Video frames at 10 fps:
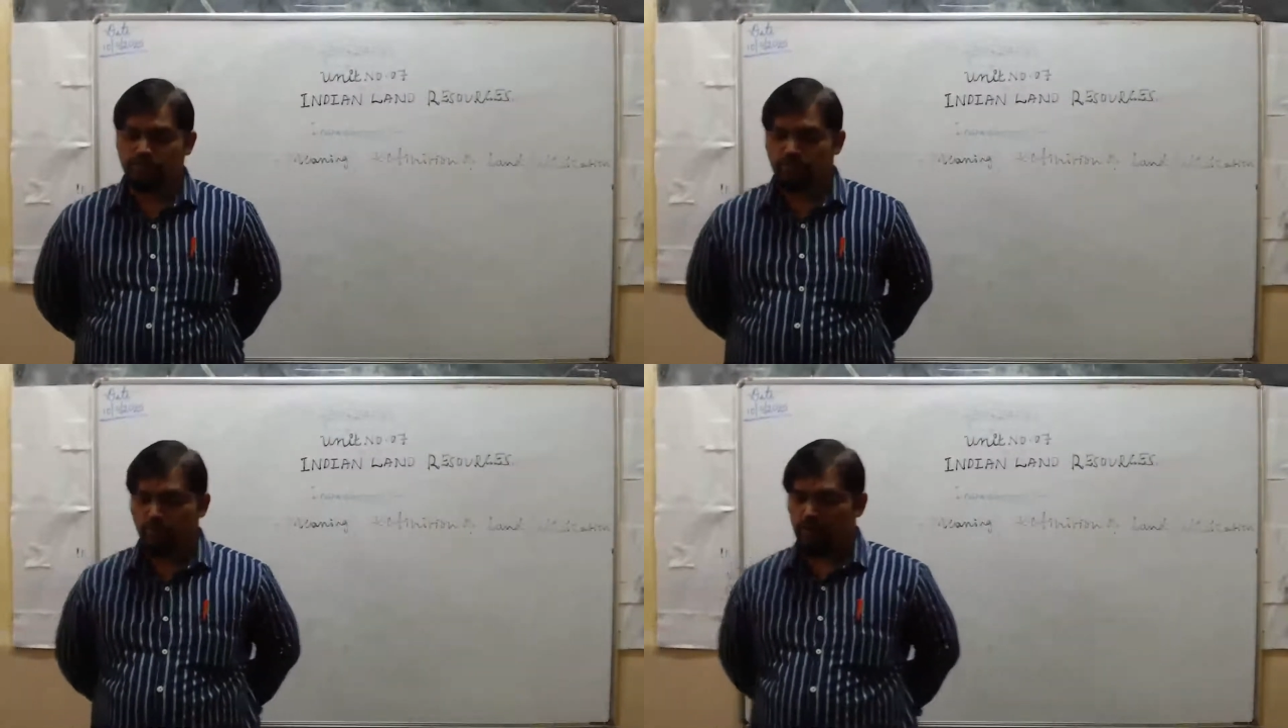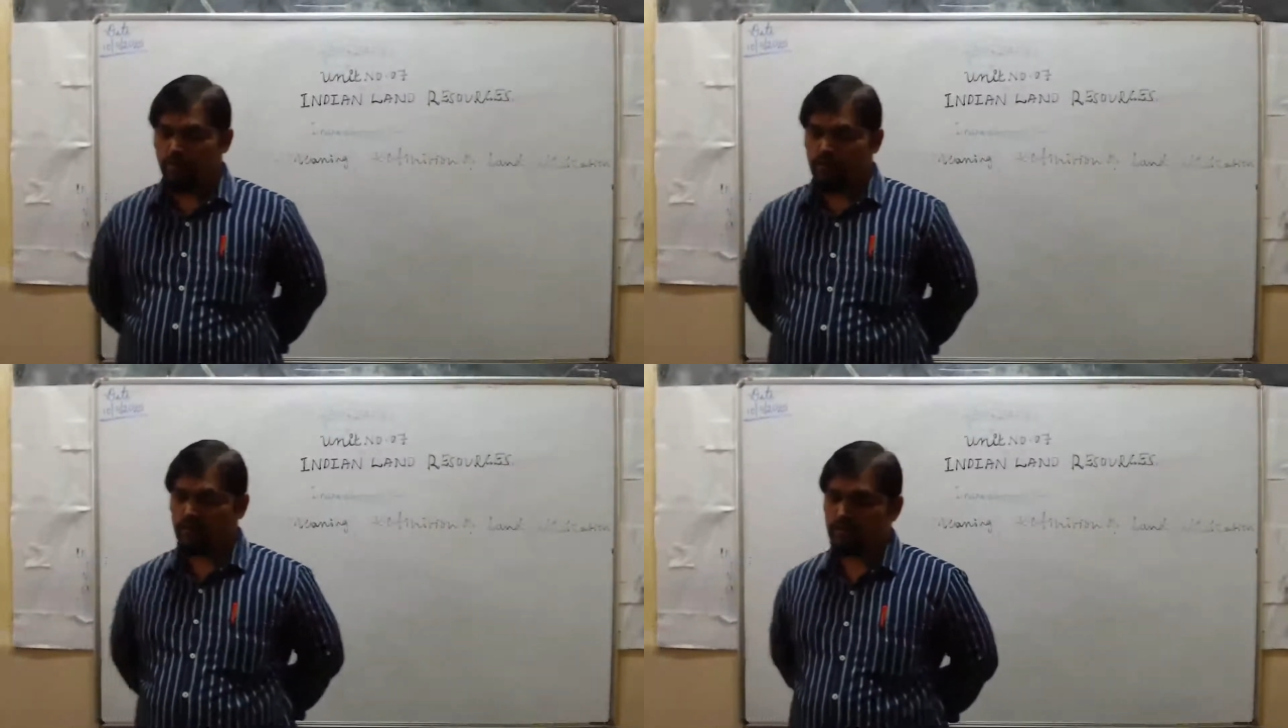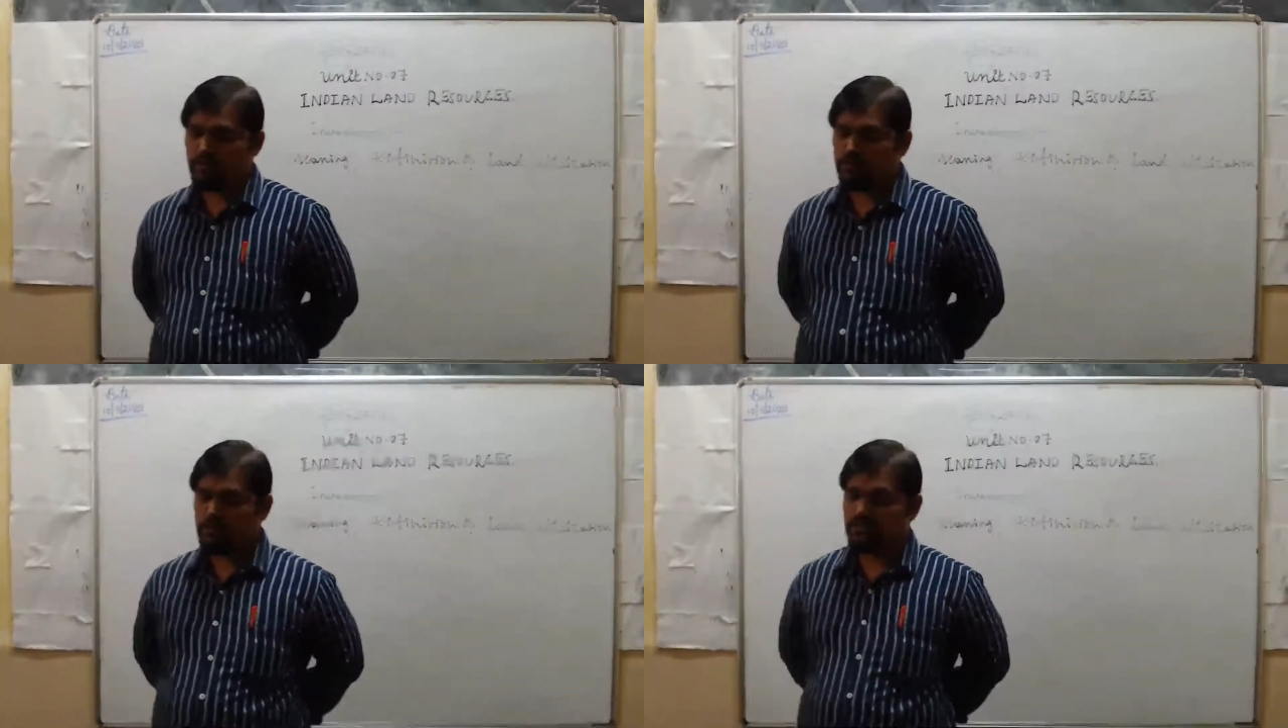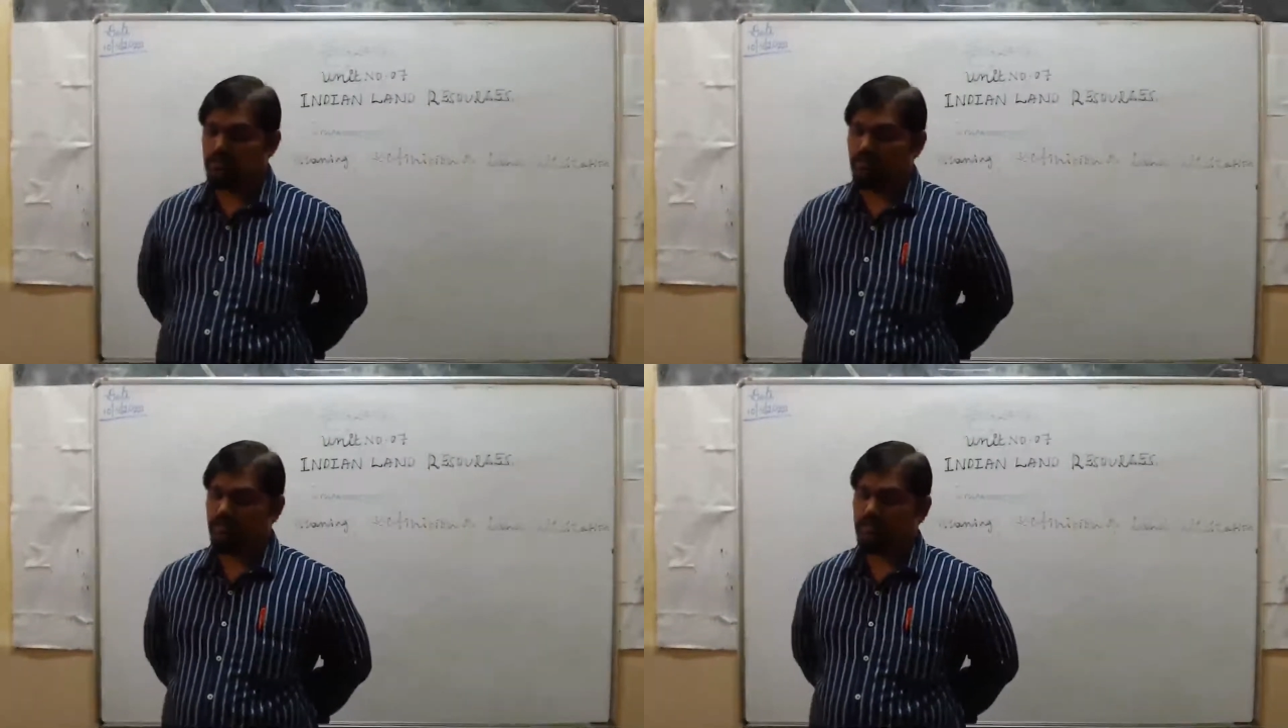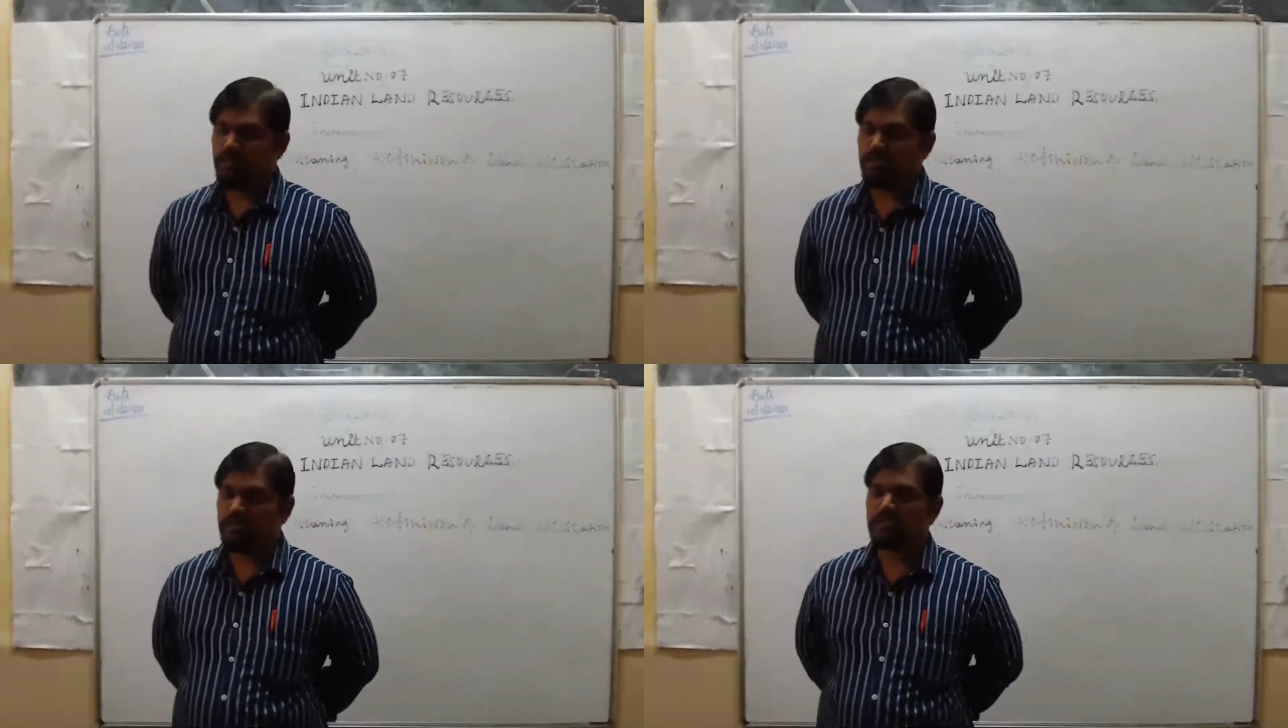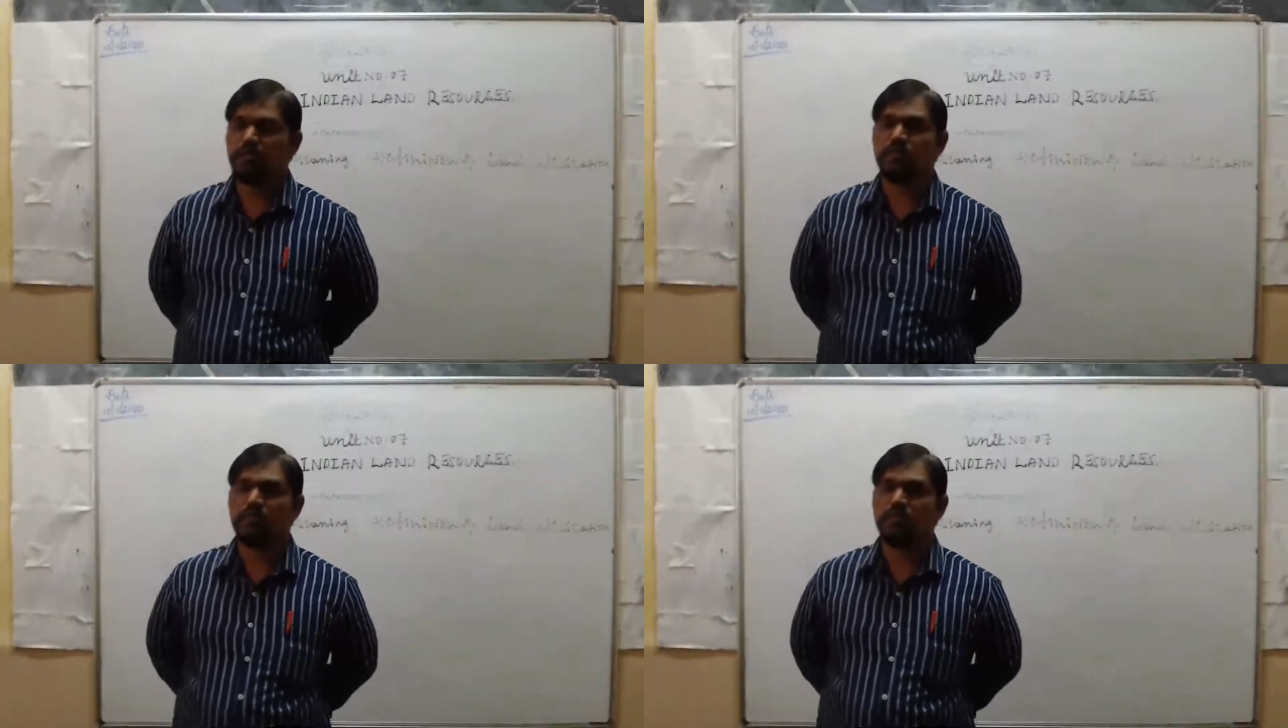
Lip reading: proper use is very essential